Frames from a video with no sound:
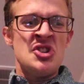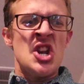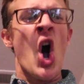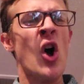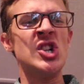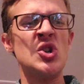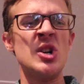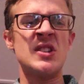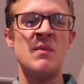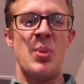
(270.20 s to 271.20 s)
you did all
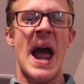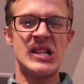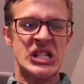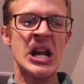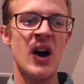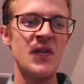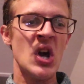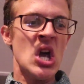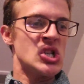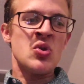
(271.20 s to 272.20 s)
sorts of bad stuff.
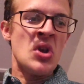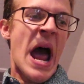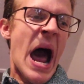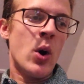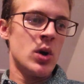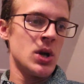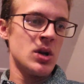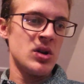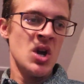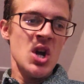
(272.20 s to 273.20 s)
So now,
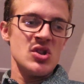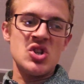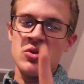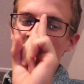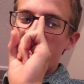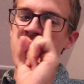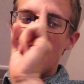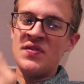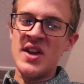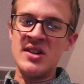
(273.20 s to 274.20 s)
there's only
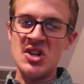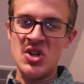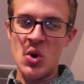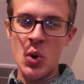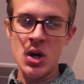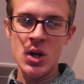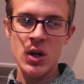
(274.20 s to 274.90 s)
one thing to do.